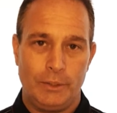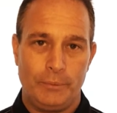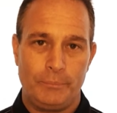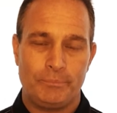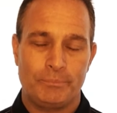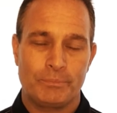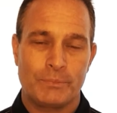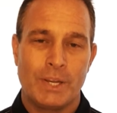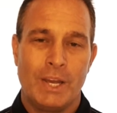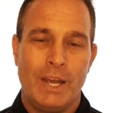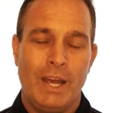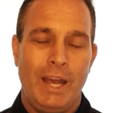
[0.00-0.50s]

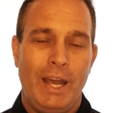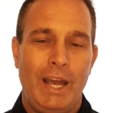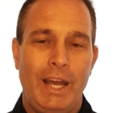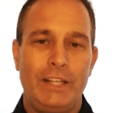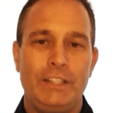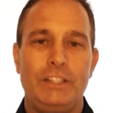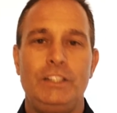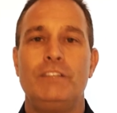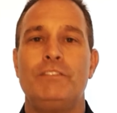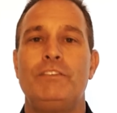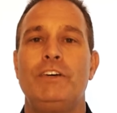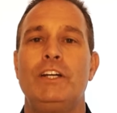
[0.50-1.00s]
now.
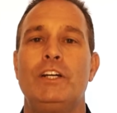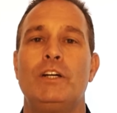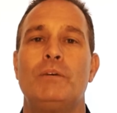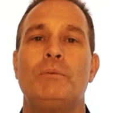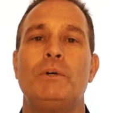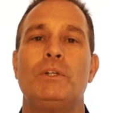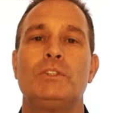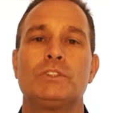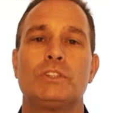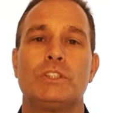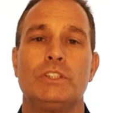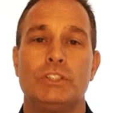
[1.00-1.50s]
At the event,
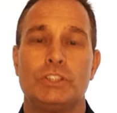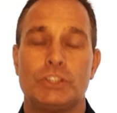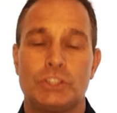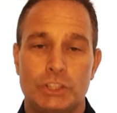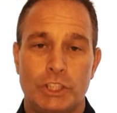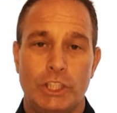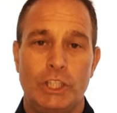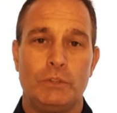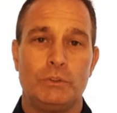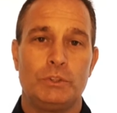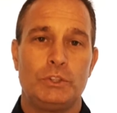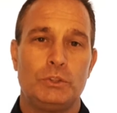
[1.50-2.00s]
I'm also going to
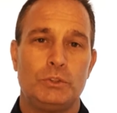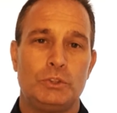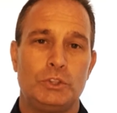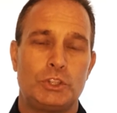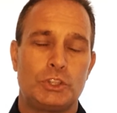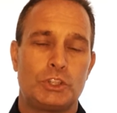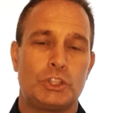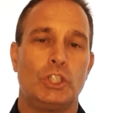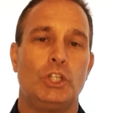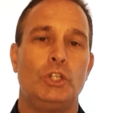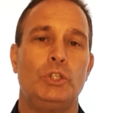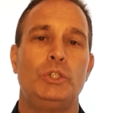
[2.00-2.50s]
share with you
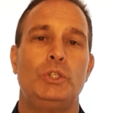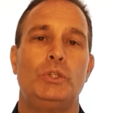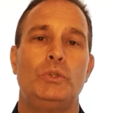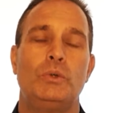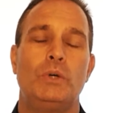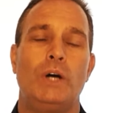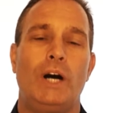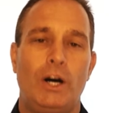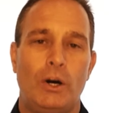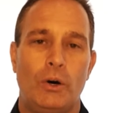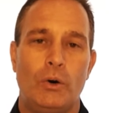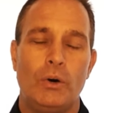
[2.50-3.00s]
and show
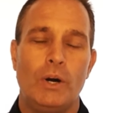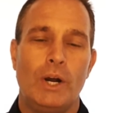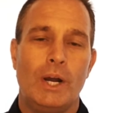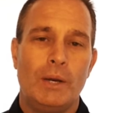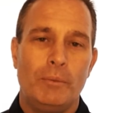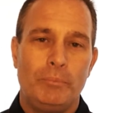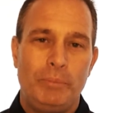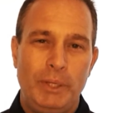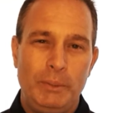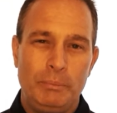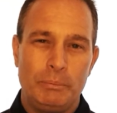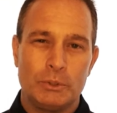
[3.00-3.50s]
you how
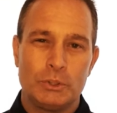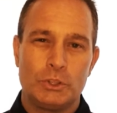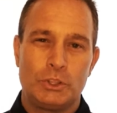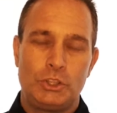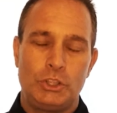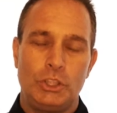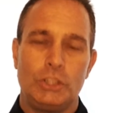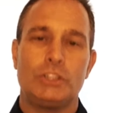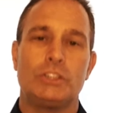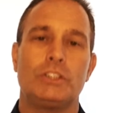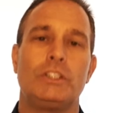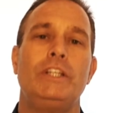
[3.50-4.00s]
people
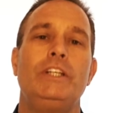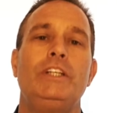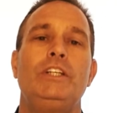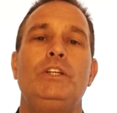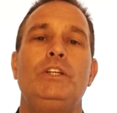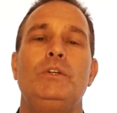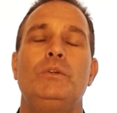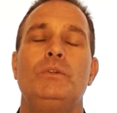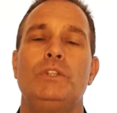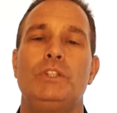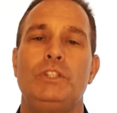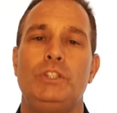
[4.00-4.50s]
just
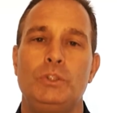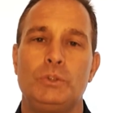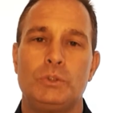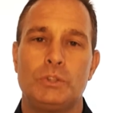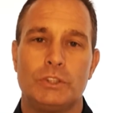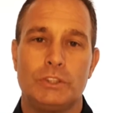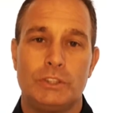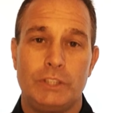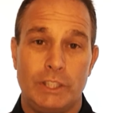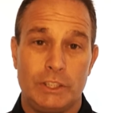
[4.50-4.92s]
like you in the Houston,